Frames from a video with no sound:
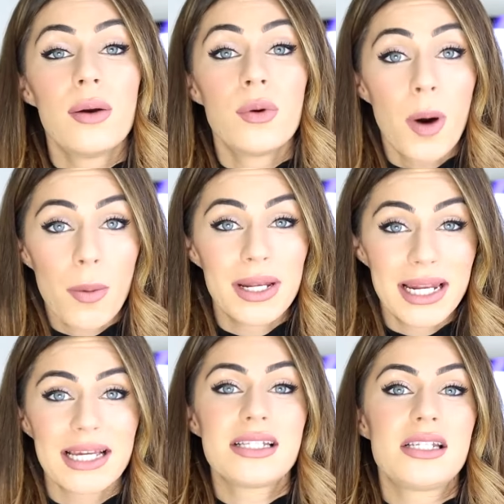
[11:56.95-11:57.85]
I will pop a
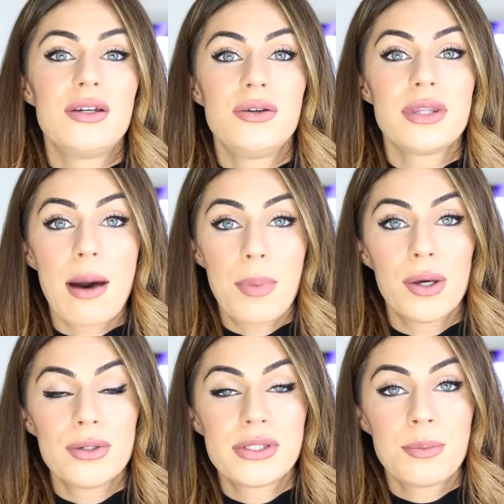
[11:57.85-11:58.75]
link to that
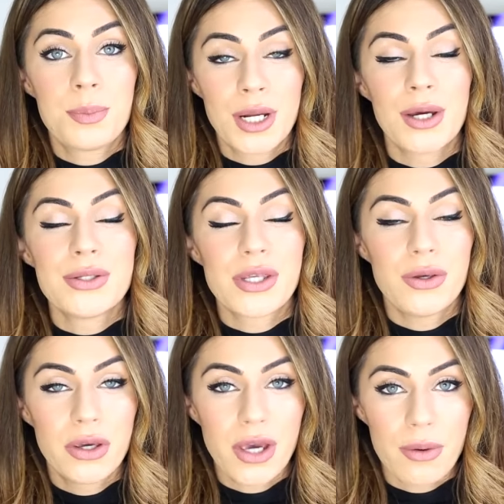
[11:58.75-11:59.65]
post below so
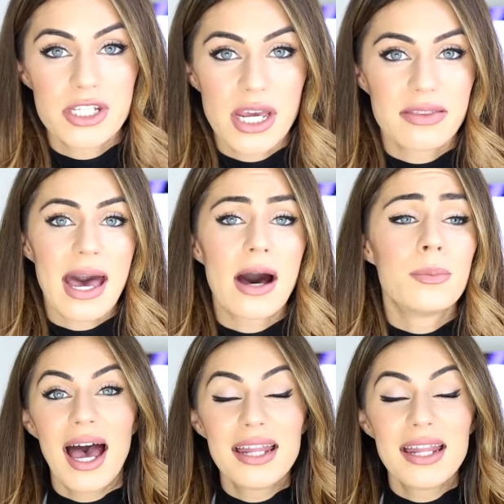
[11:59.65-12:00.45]
you can go and that out.